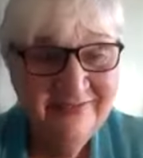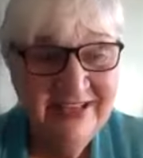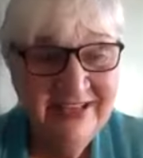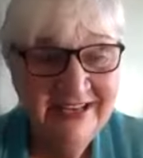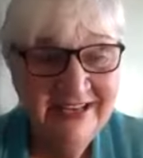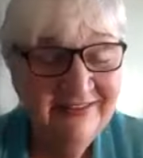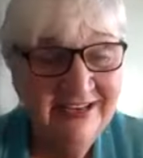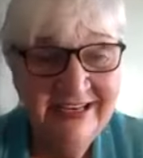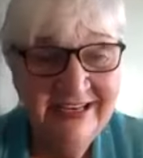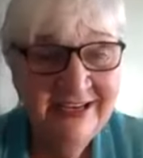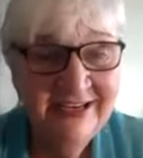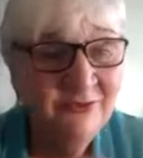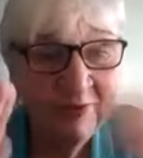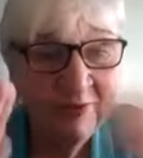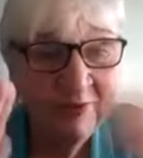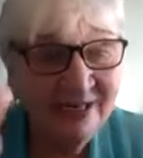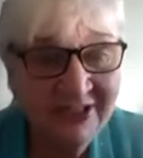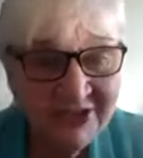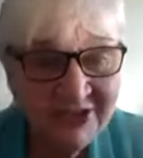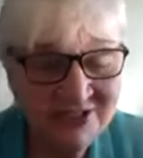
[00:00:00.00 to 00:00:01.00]
that it
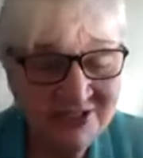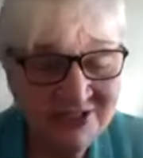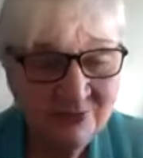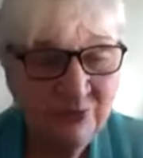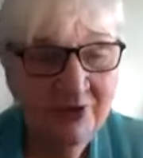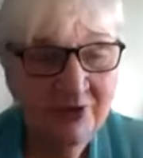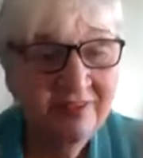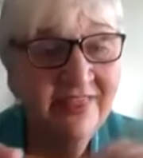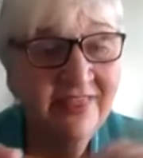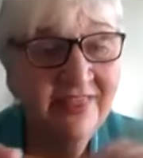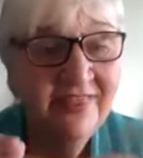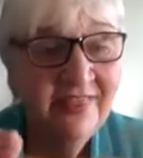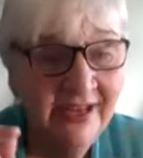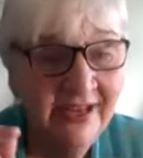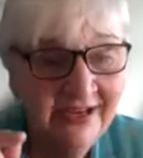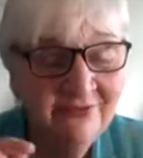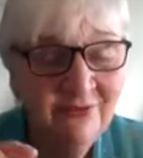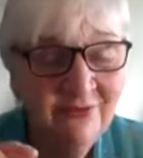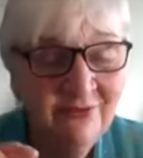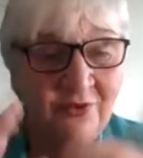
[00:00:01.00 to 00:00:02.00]
reached someone,
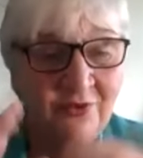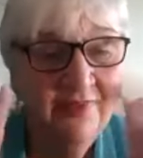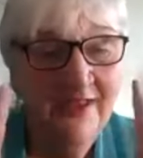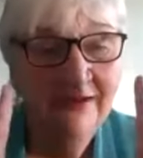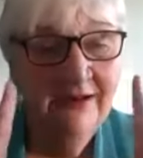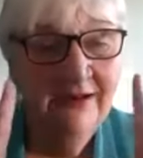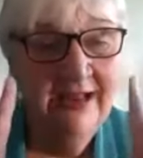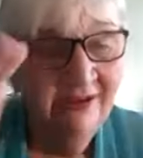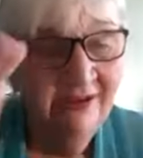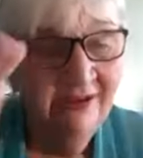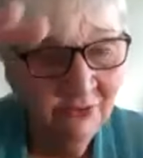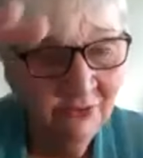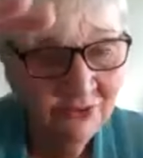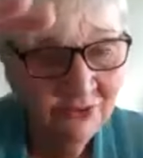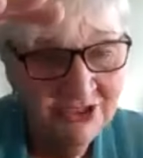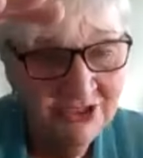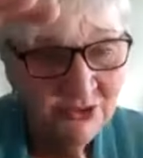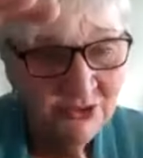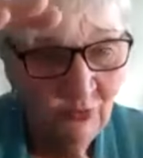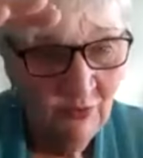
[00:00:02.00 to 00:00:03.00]
thankful that after
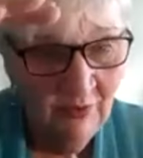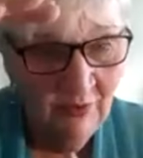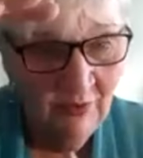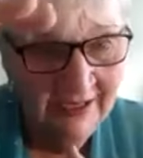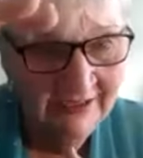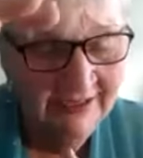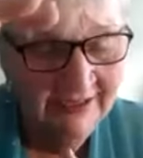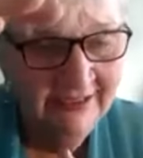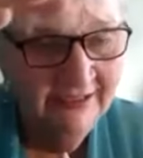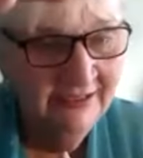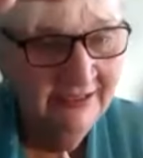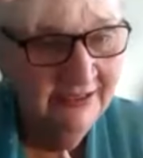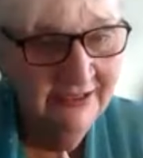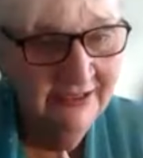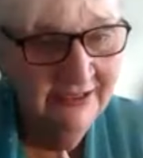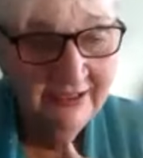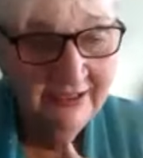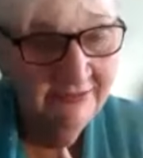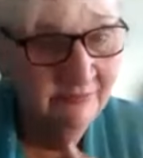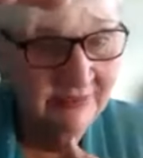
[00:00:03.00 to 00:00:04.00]
just writing
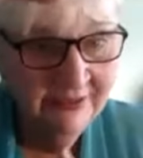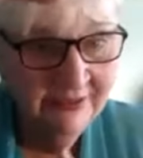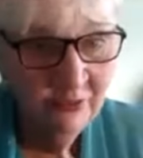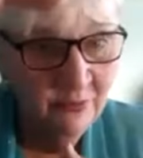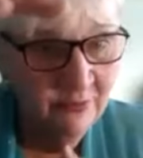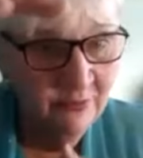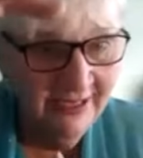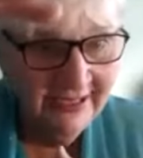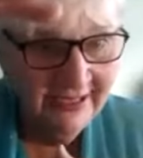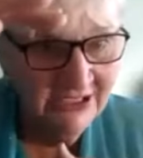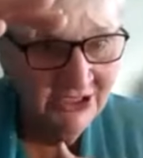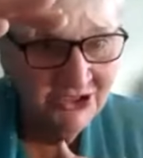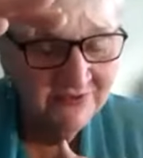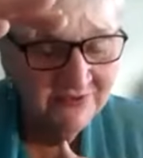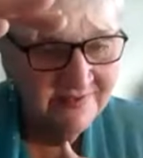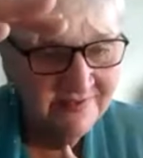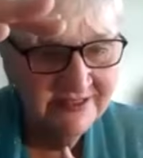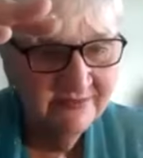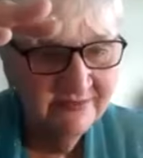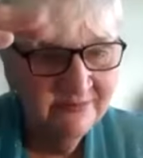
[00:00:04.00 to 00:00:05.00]
a little page of
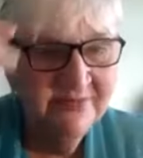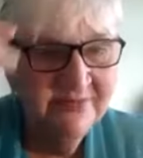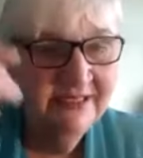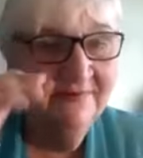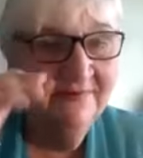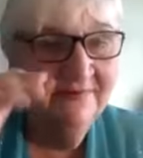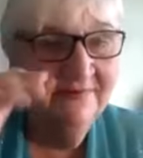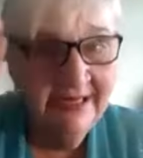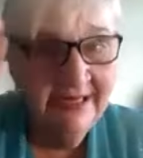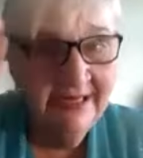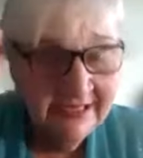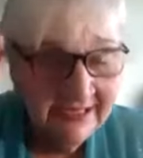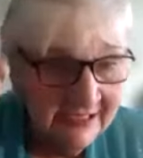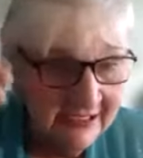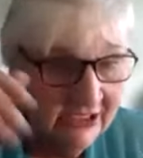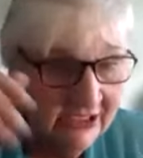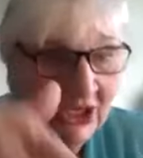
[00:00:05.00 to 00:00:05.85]
something, that it can